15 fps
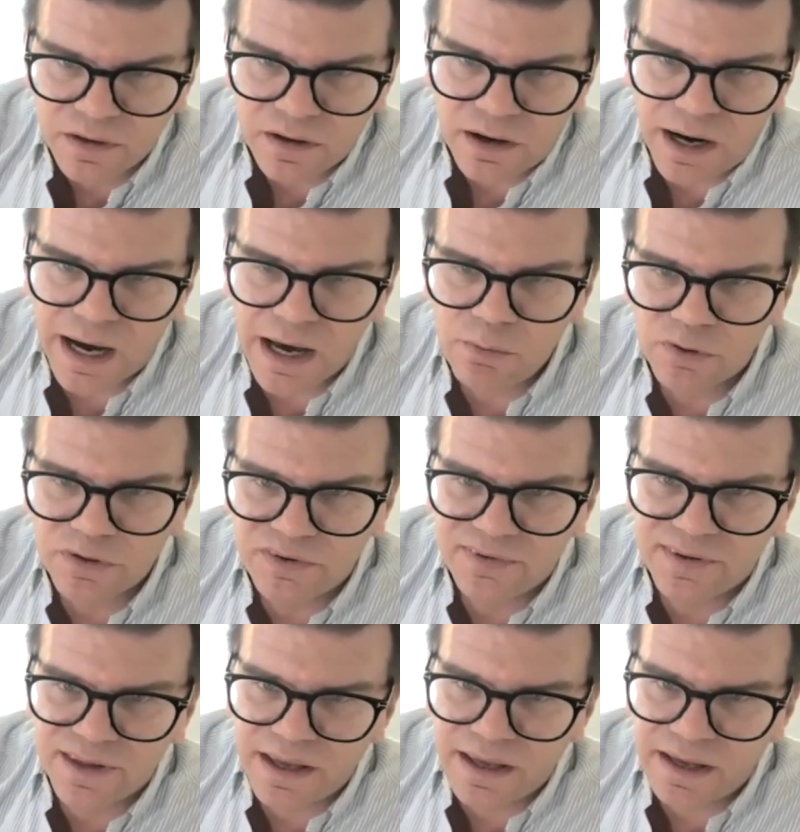I would
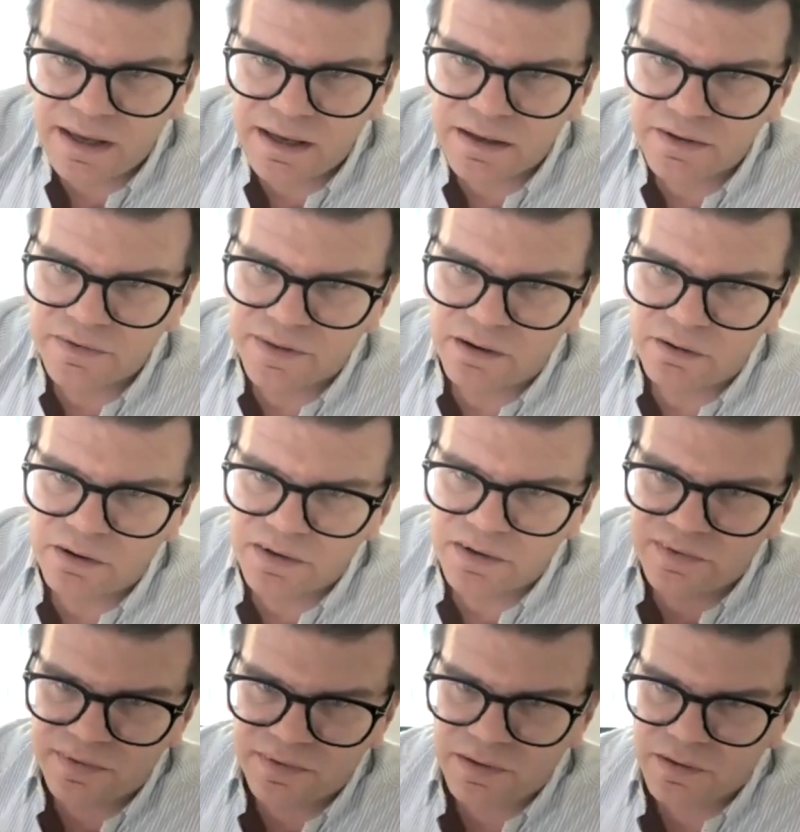say there
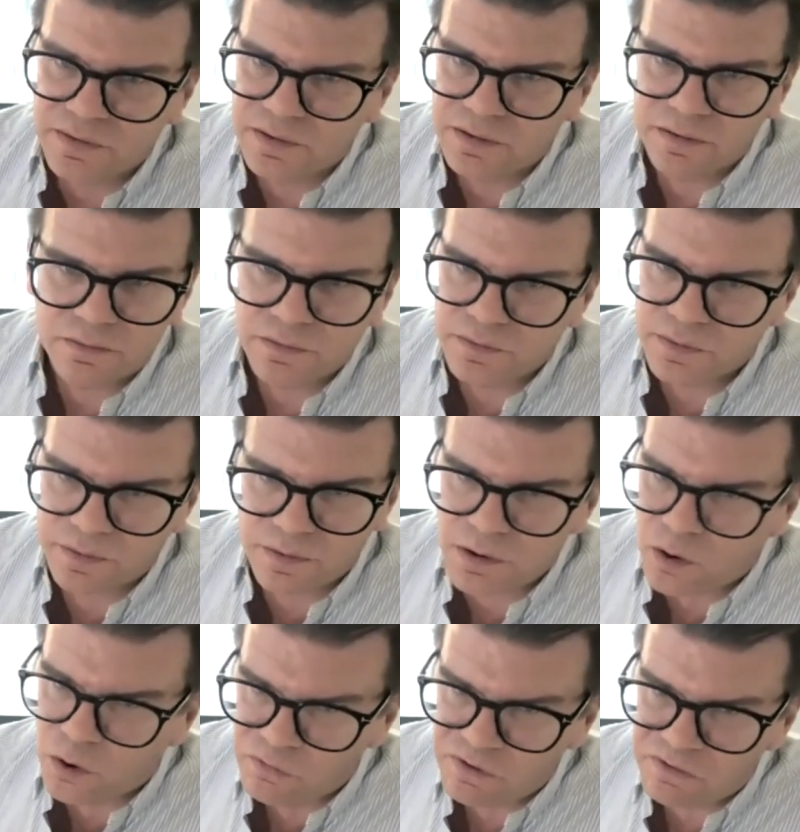is the
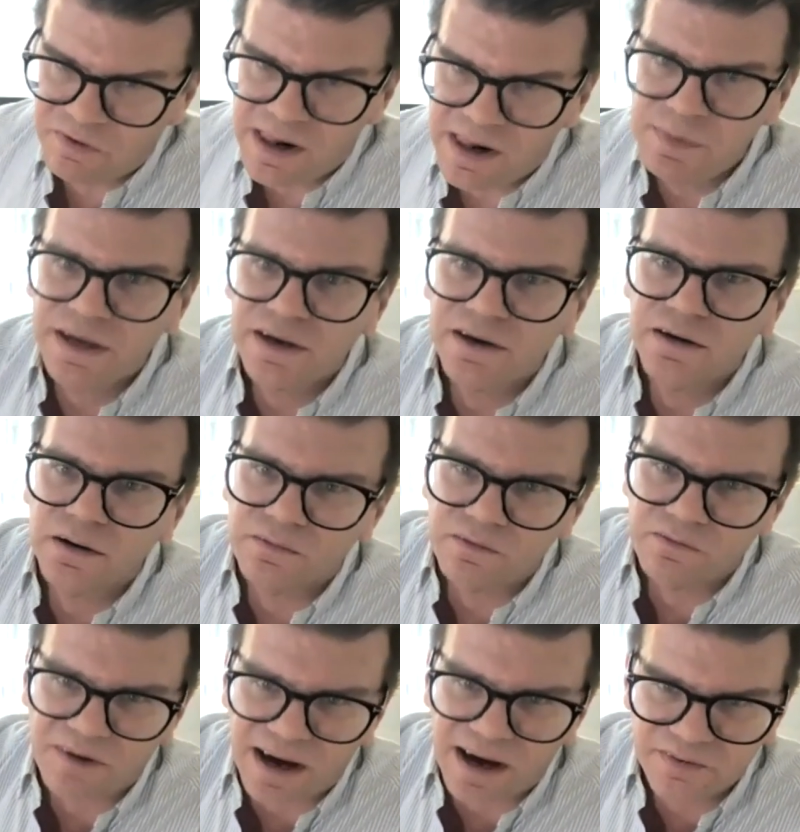overwhelming
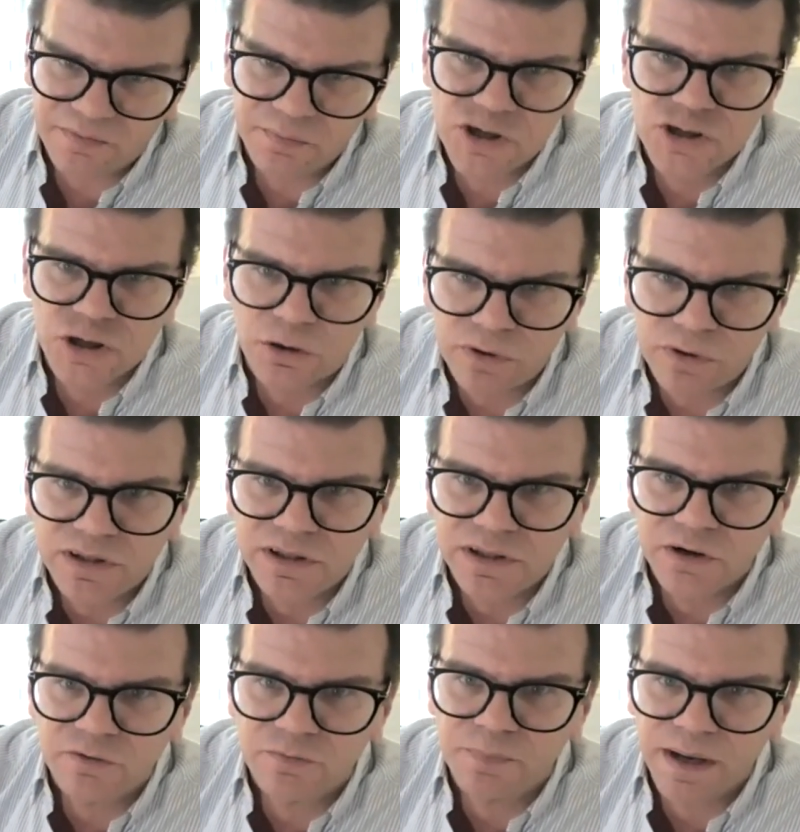vast majority of
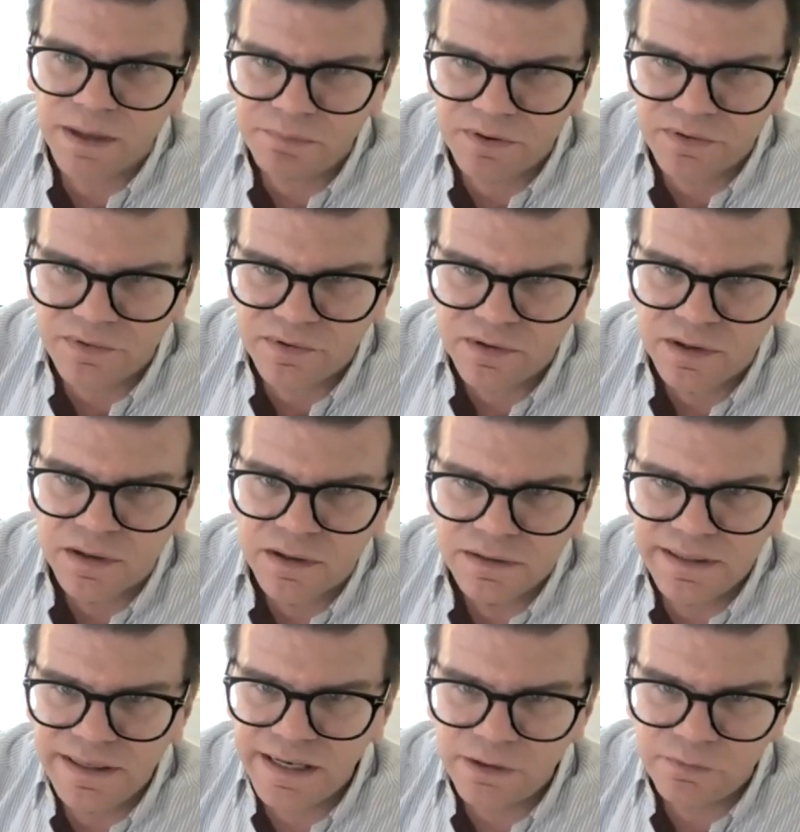papers
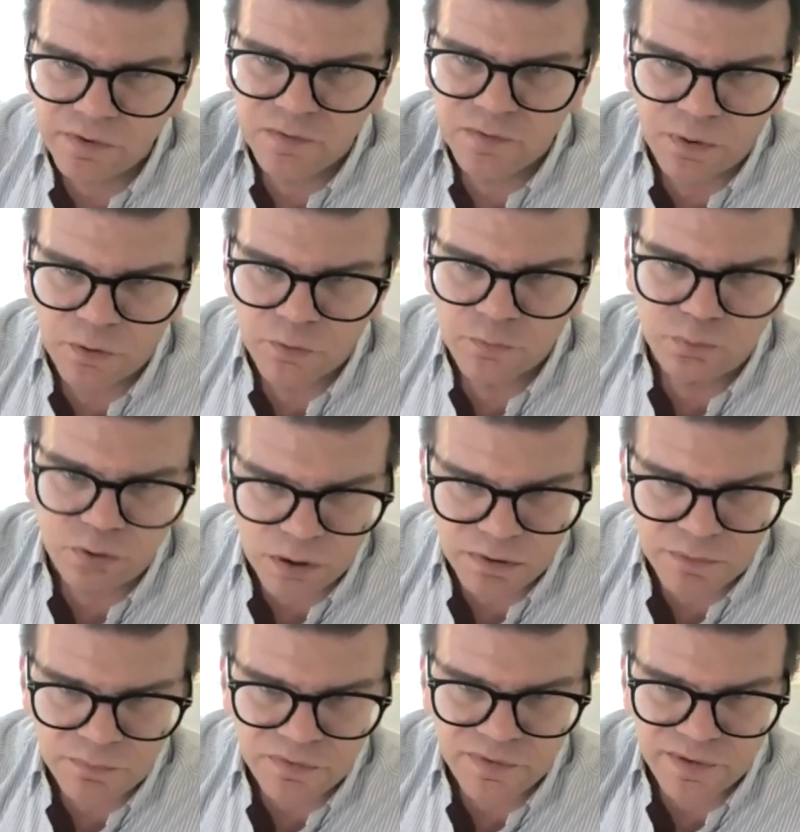dealing with bone
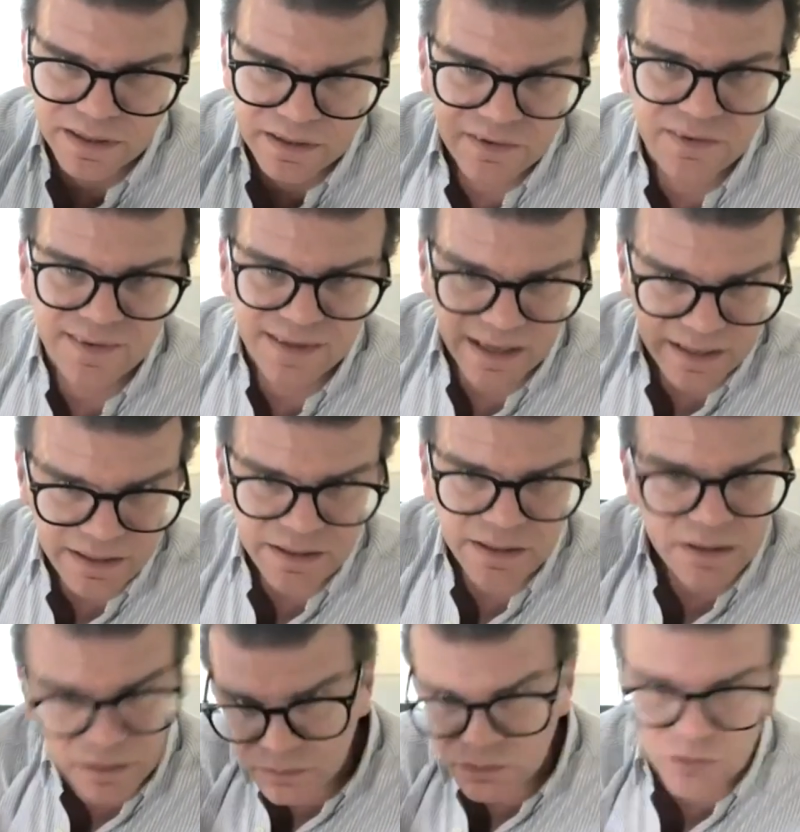problems in study
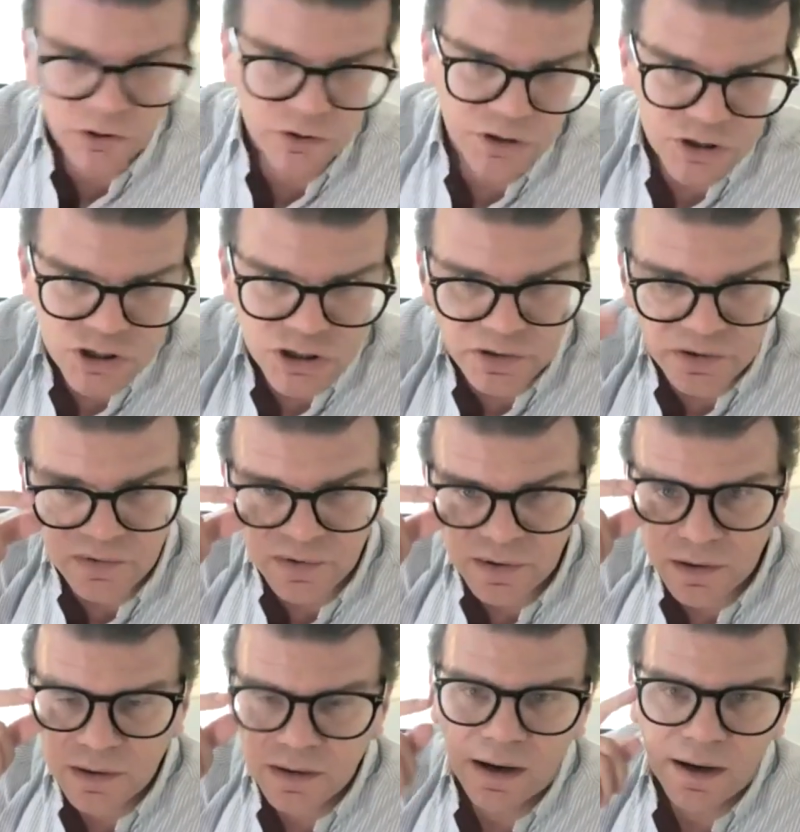conditions
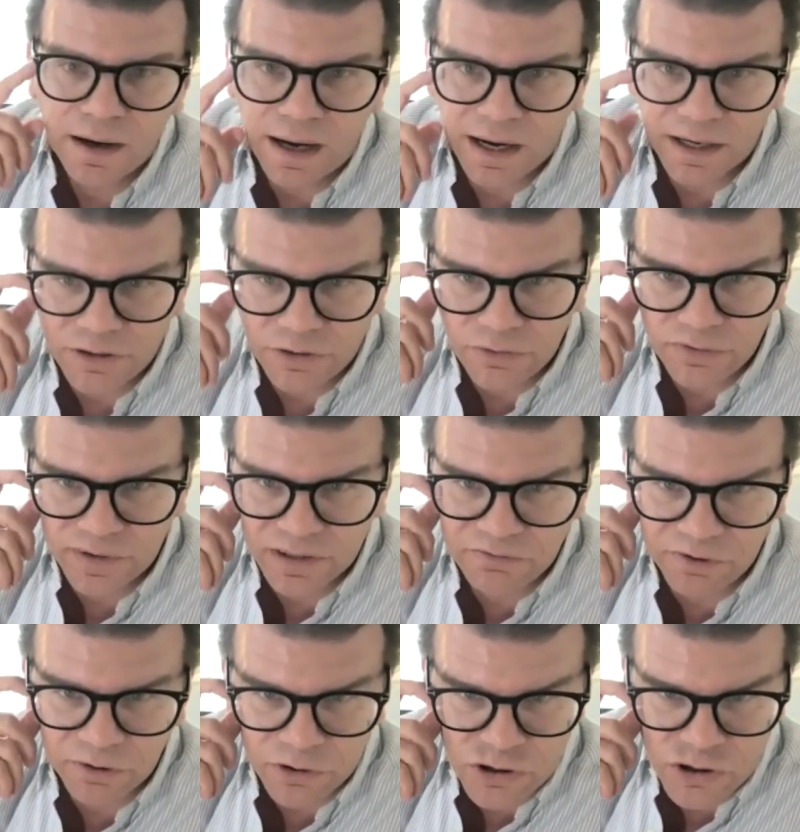are using
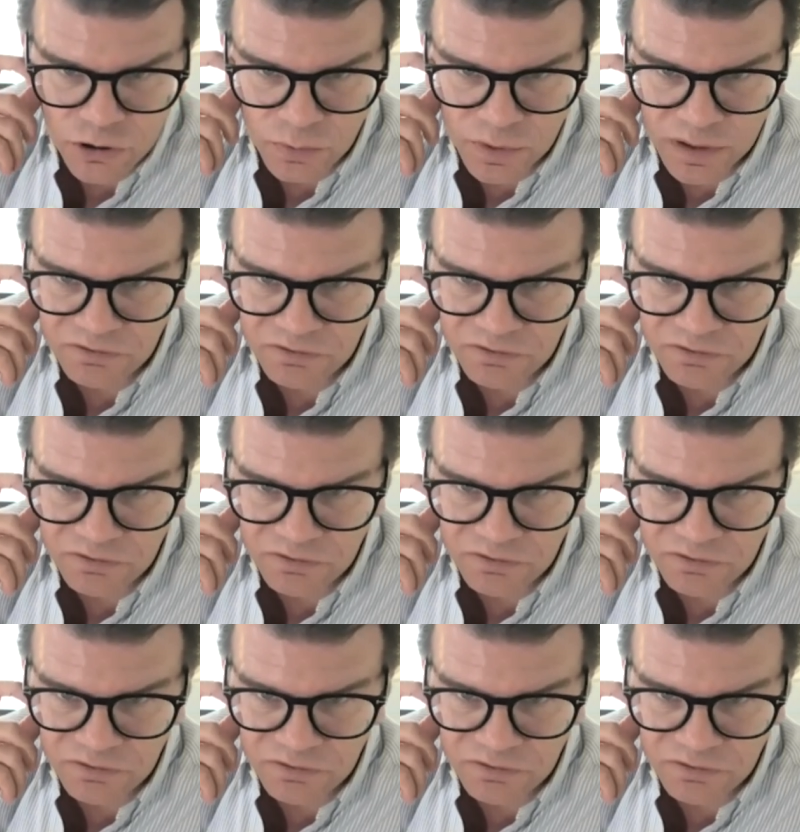focused shockwave.